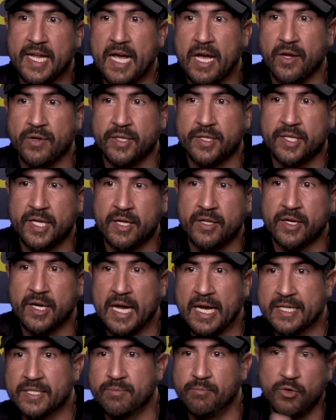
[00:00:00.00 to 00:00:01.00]
down. The other
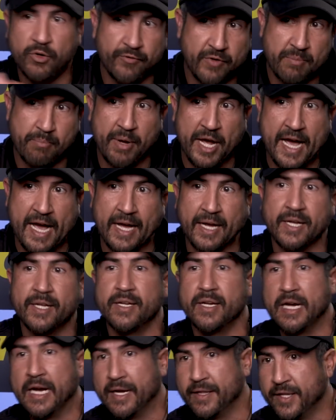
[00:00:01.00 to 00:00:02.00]
guy's moving back.
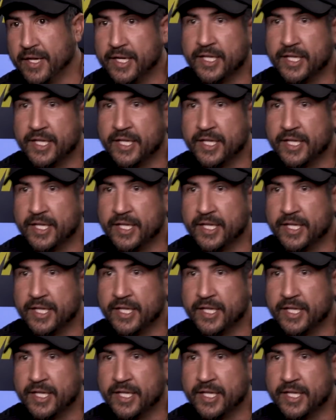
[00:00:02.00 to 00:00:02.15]
And